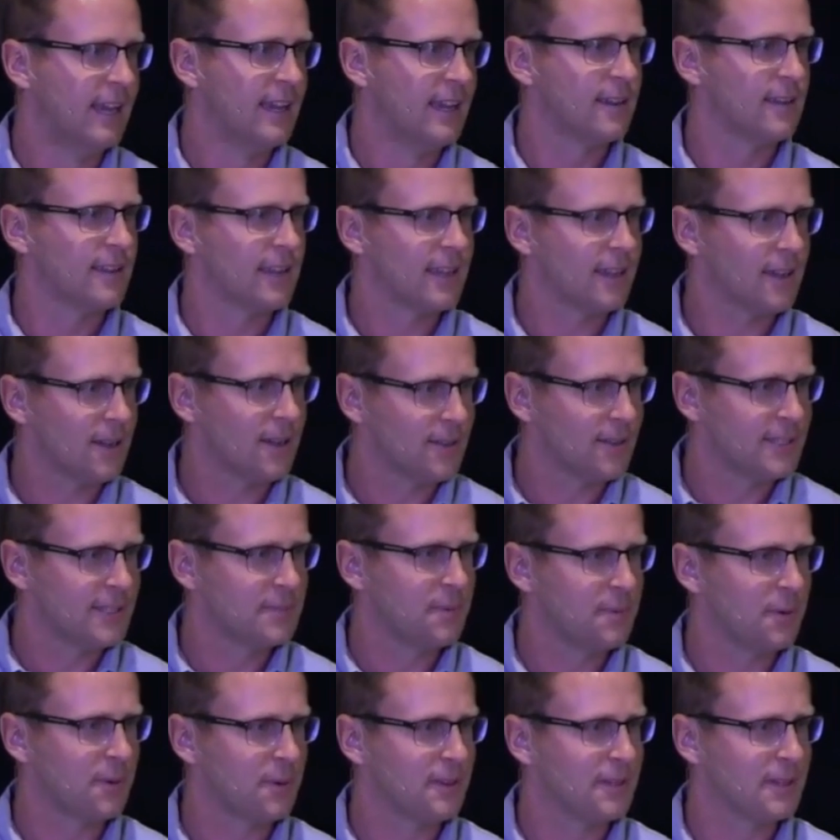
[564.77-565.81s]
You're like, oh, these
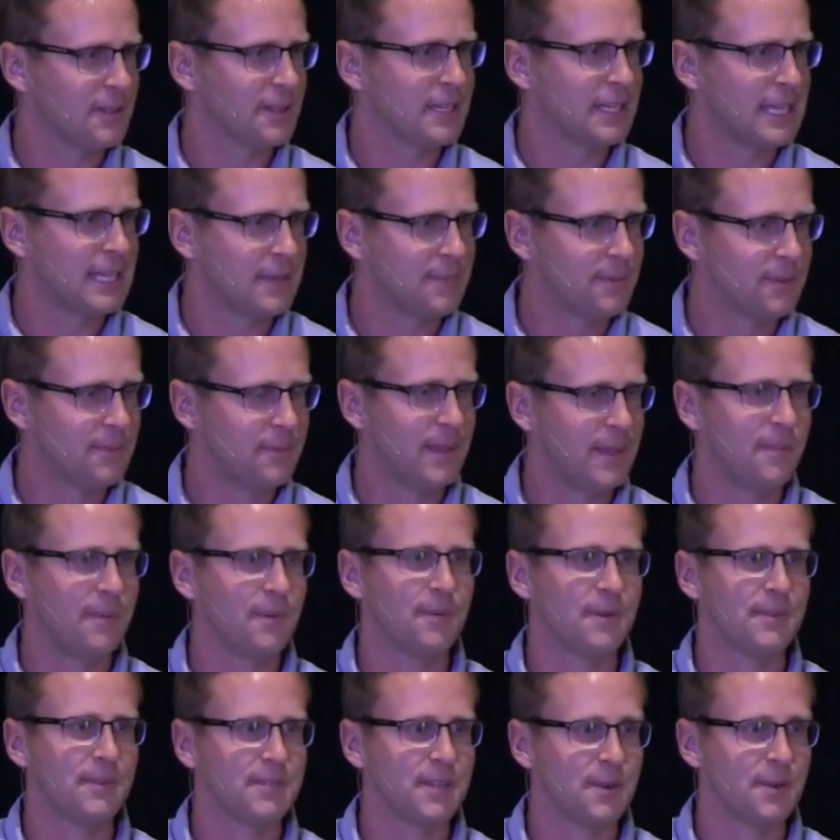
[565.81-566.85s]
poor little Hebrew people,
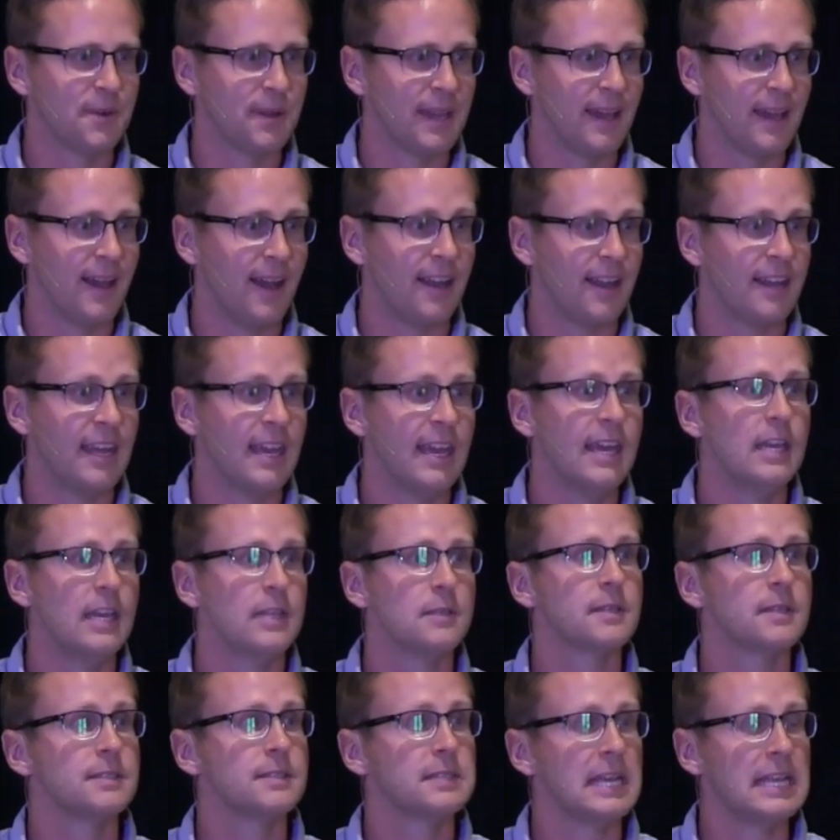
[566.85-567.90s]
what's going on? It's
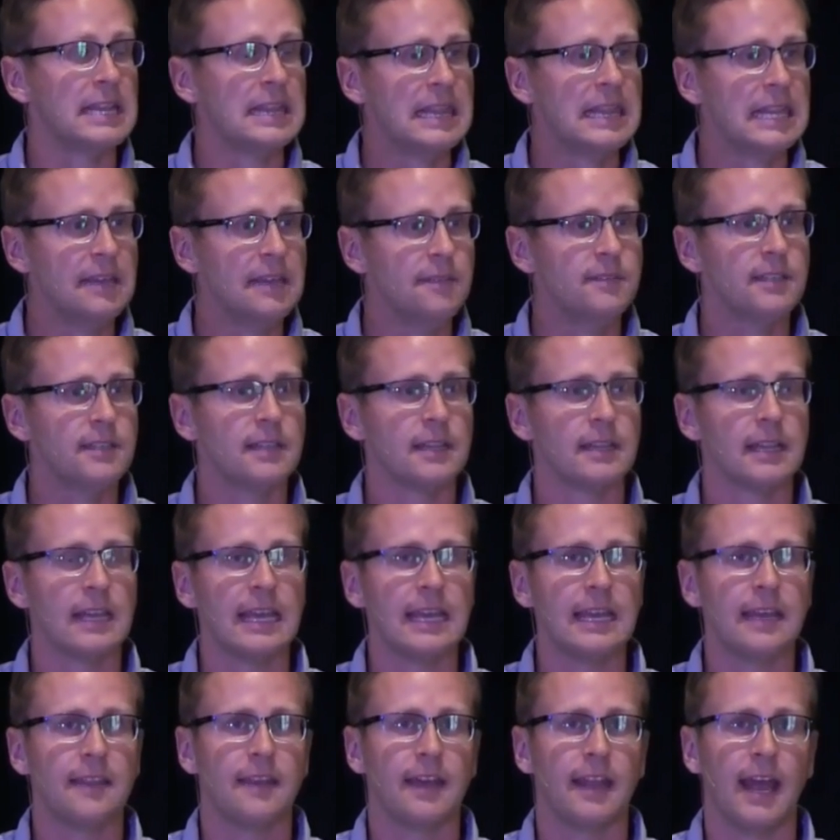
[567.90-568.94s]
because they lived in a
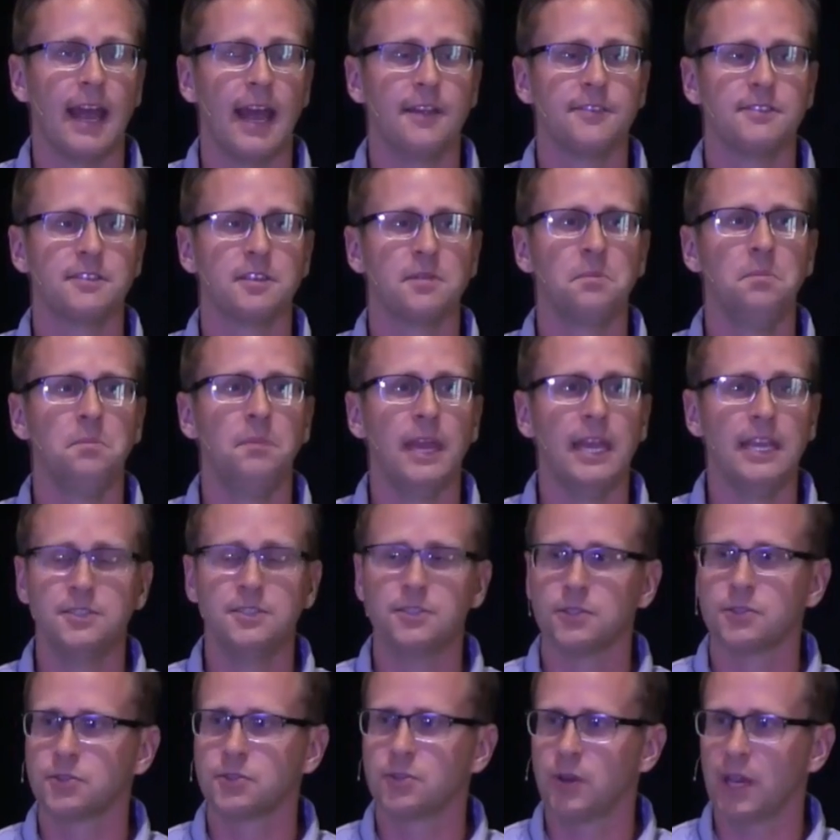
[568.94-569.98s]
land that had some
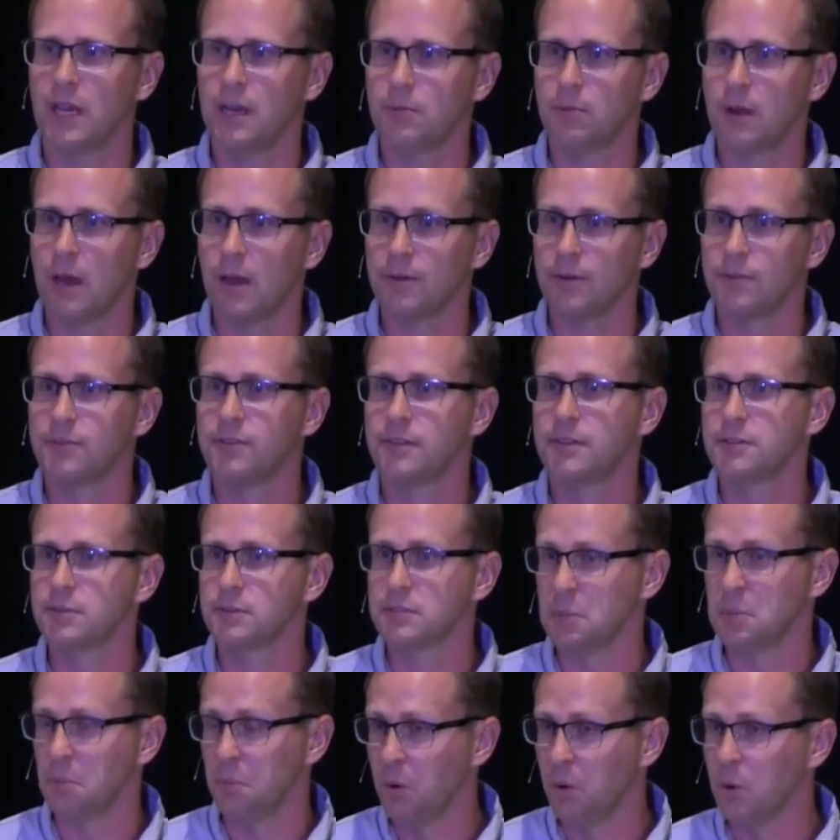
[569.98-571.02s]
major trade routes. This is
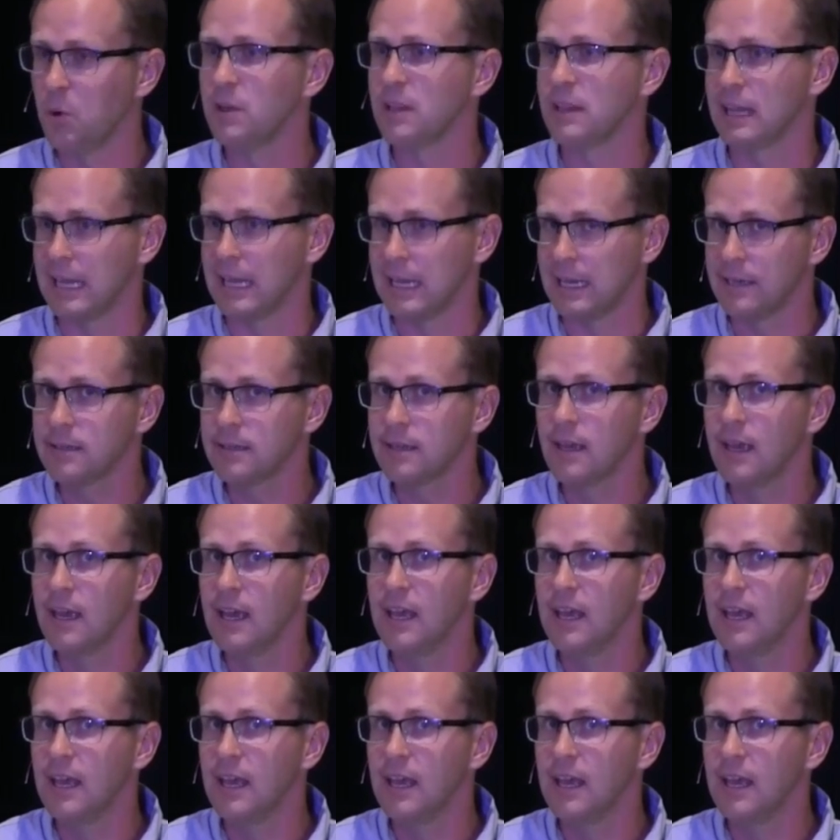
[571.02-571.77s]
important land.